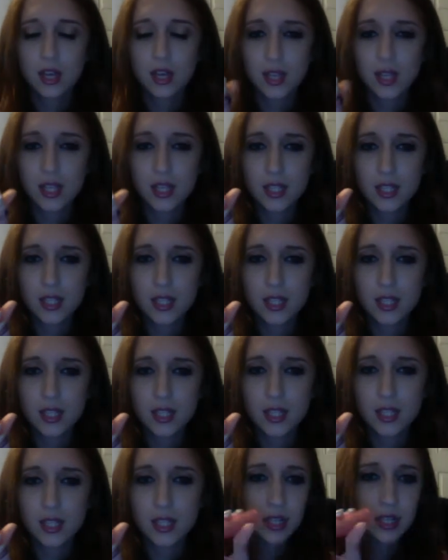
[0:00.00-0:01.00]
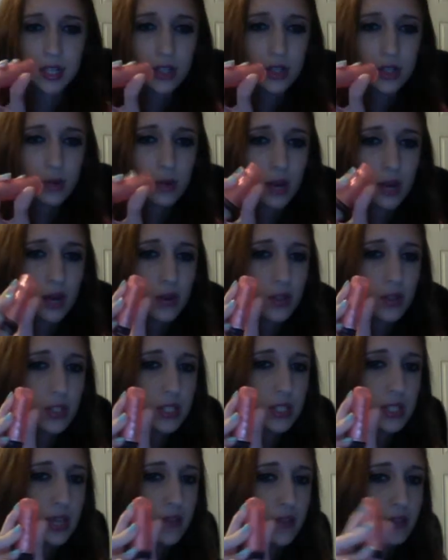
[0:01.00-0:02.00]
This lip butter I think is around
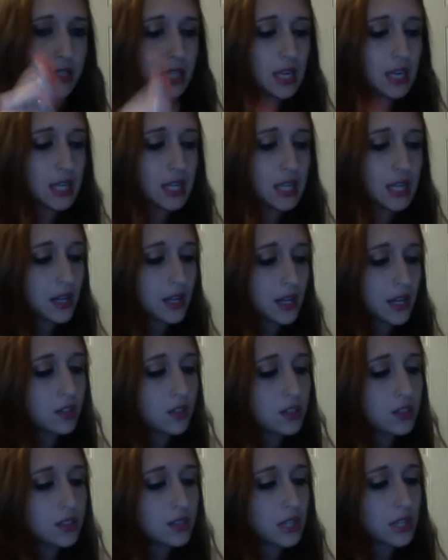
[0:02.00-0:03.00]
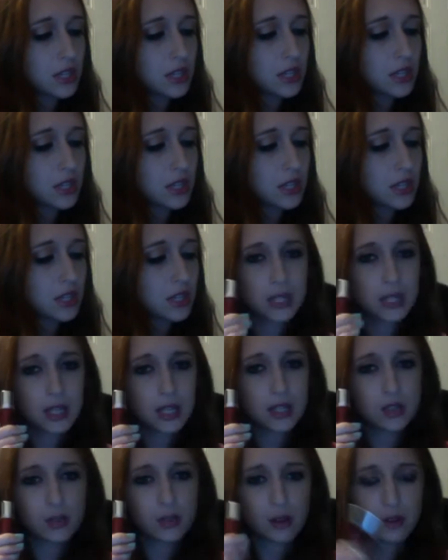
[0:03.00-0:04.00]
$7 to $8, and this lipstick
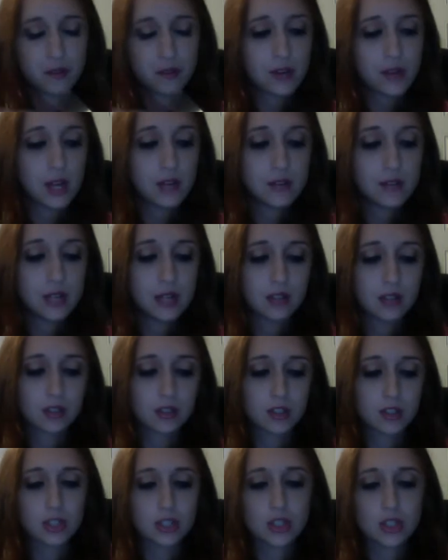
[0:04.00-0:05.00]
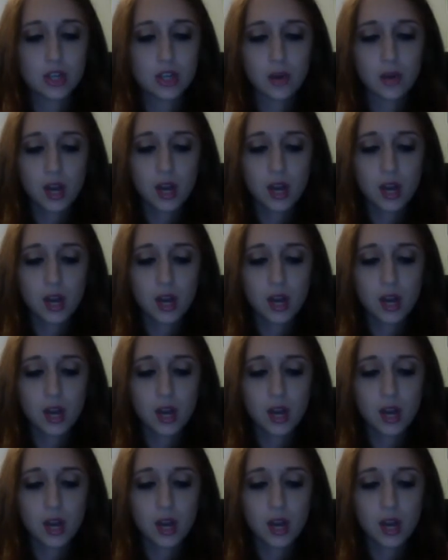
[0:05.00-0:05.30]
is around $5. So